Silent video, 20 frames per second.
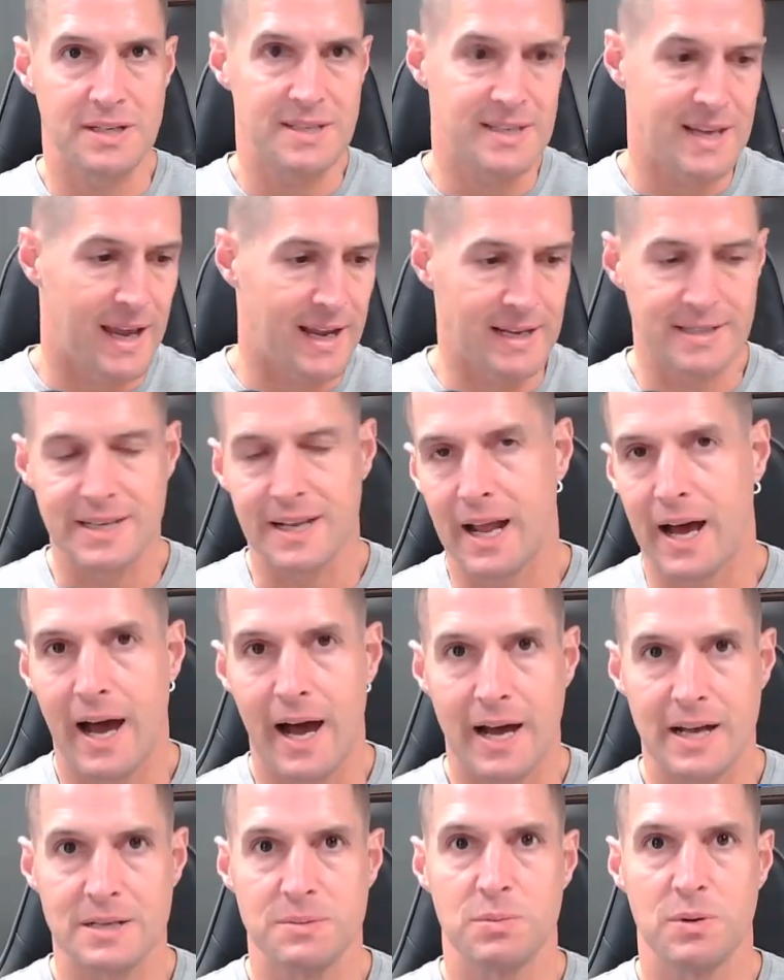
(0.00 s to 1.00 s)
taken to the
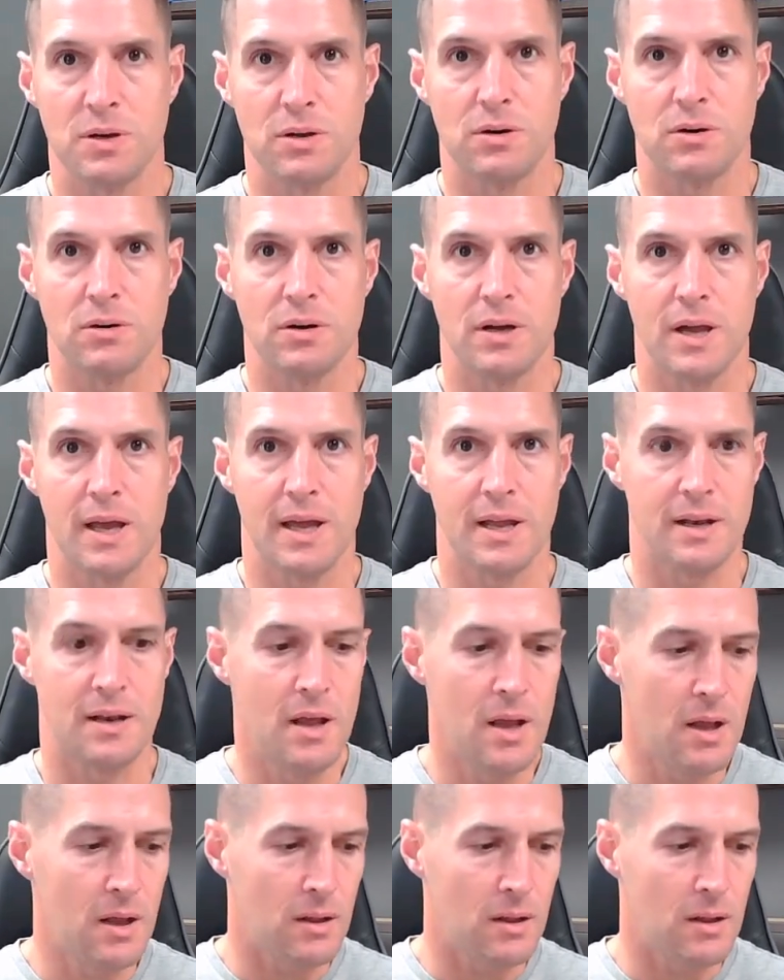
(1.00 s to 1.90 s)
hospital, and